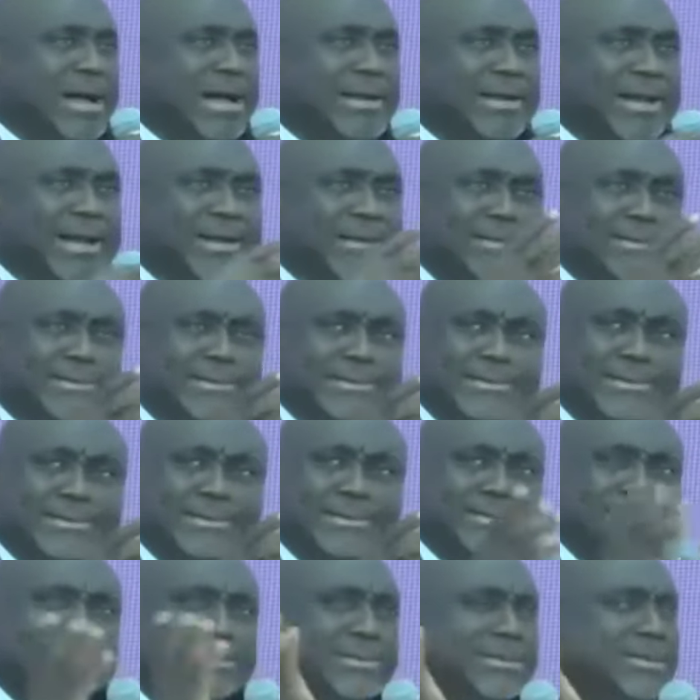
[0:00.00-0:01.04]
And then,
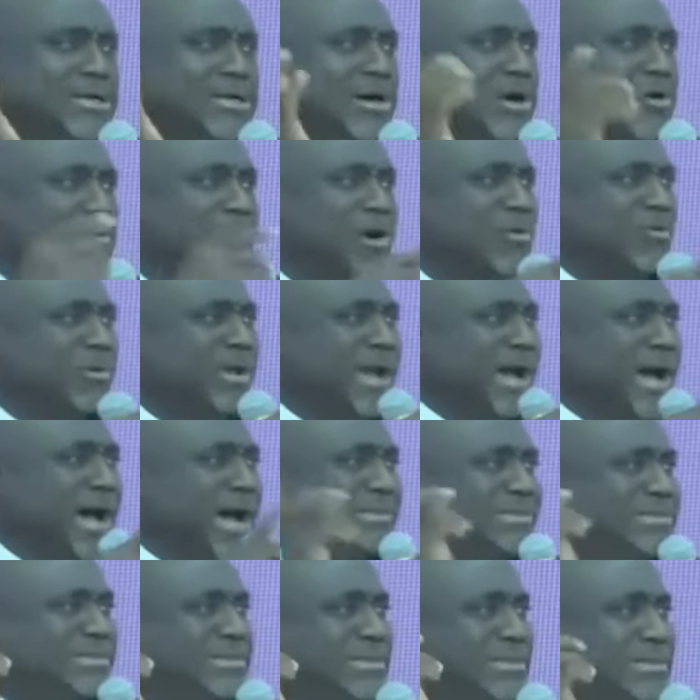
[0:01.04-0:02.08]
when we
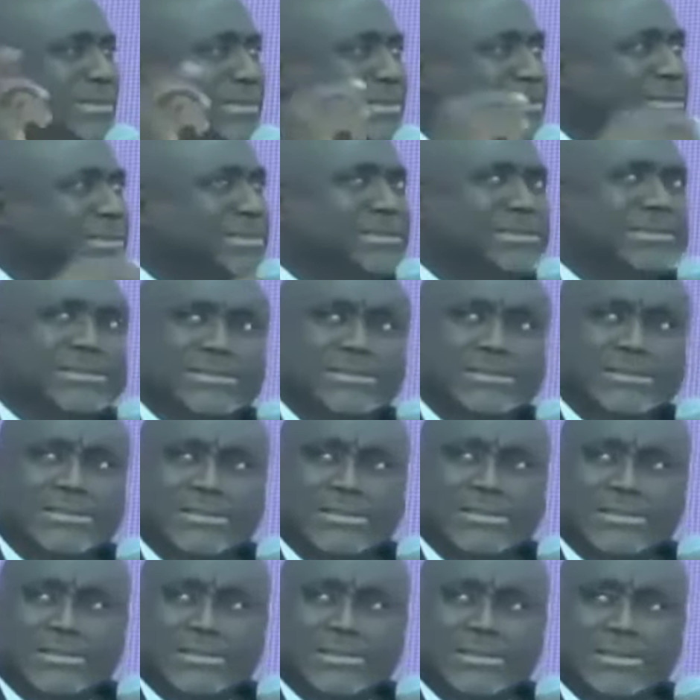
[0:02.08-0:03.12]
had the
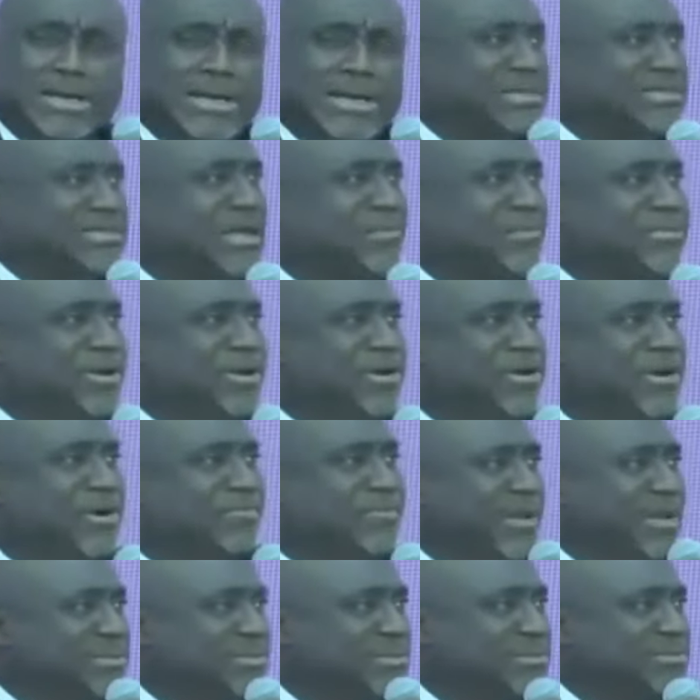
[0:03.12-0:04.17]
SLP
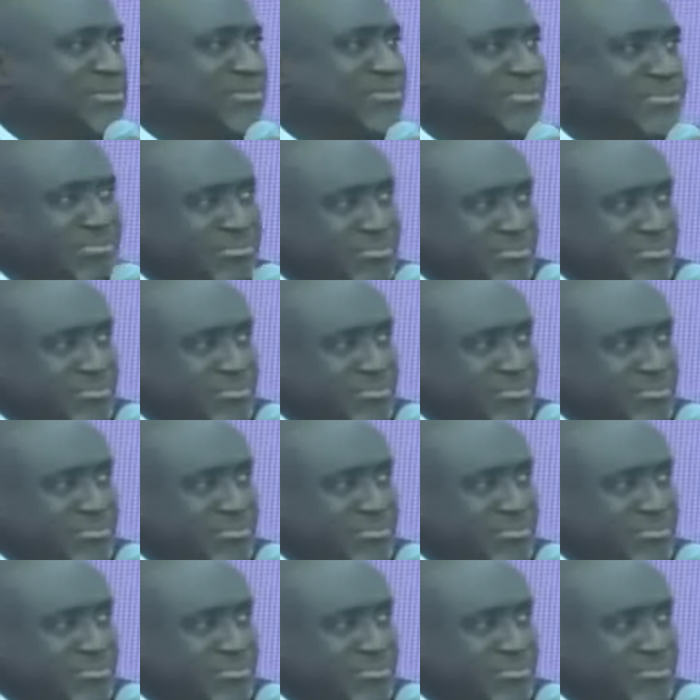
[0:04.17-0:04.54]
conference,